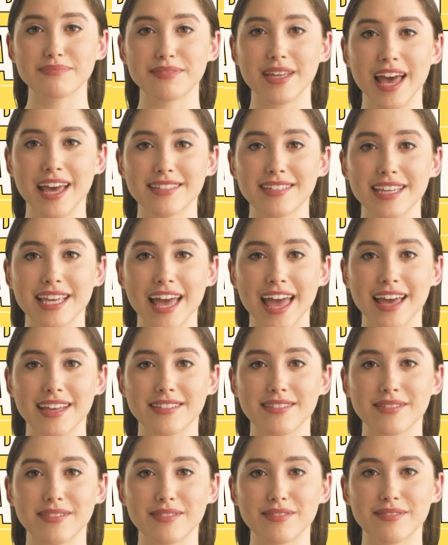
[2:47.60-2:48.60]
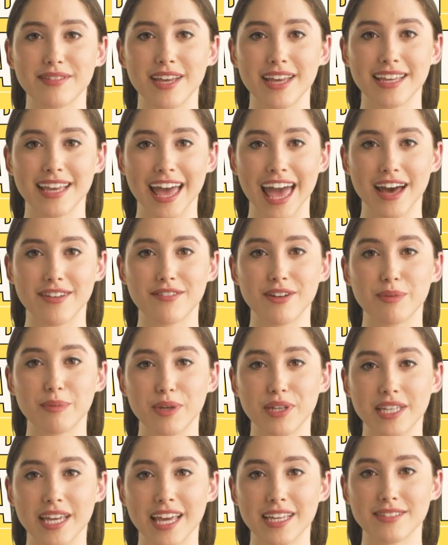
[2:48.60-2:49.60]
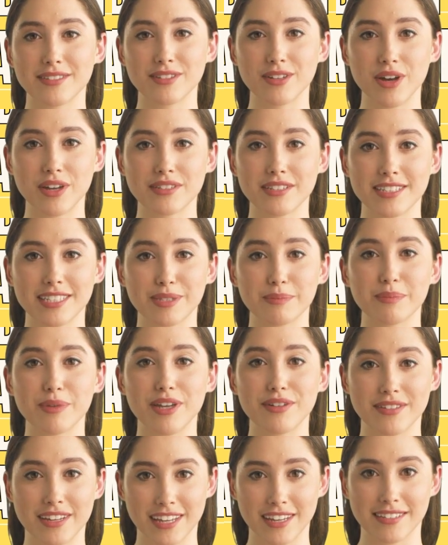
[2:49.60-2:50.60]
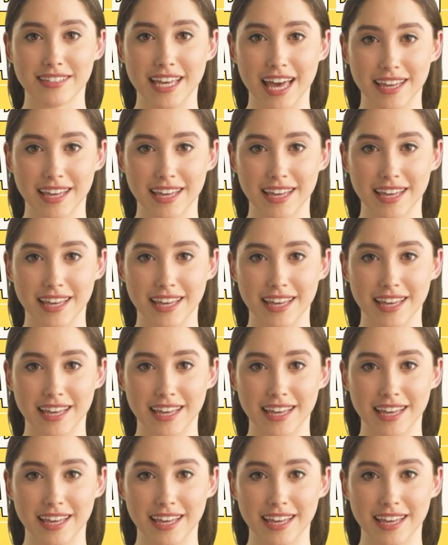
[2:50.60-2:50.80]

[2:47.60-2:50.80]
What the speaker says: At the end, thank everyone and start the debriefing of the